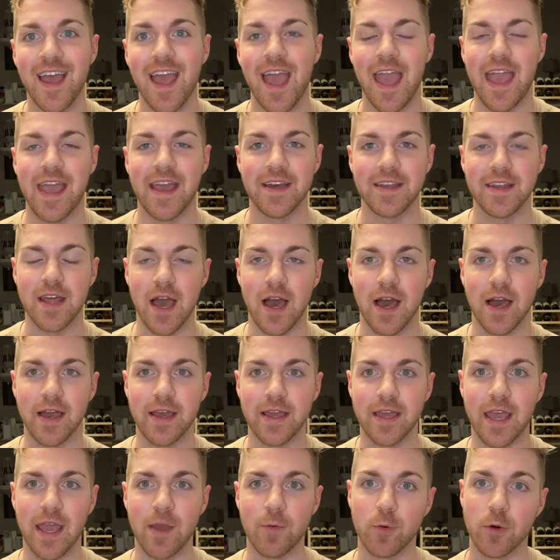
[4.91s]
and
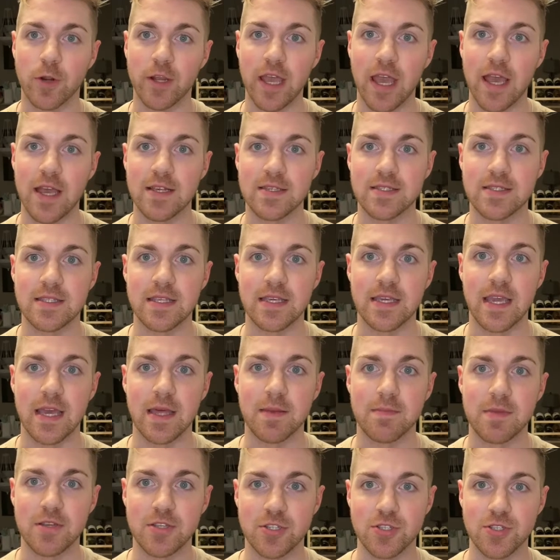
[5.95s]
I work as the
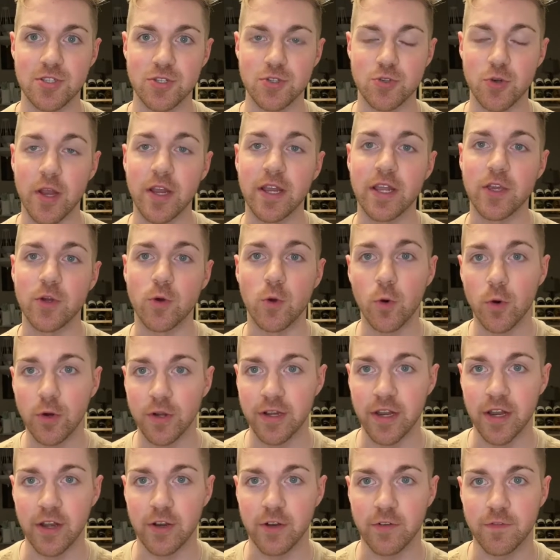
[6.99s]
admissions training
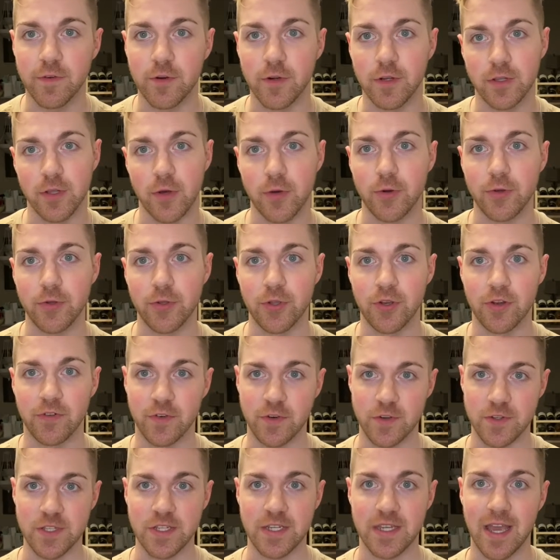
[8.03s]
coordinator for a local
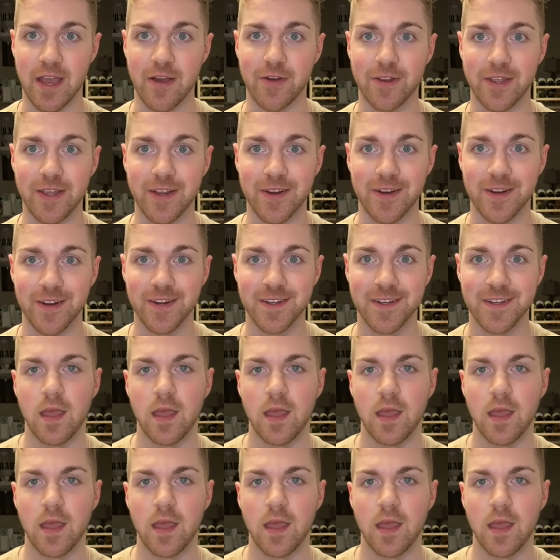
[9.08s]
university out here.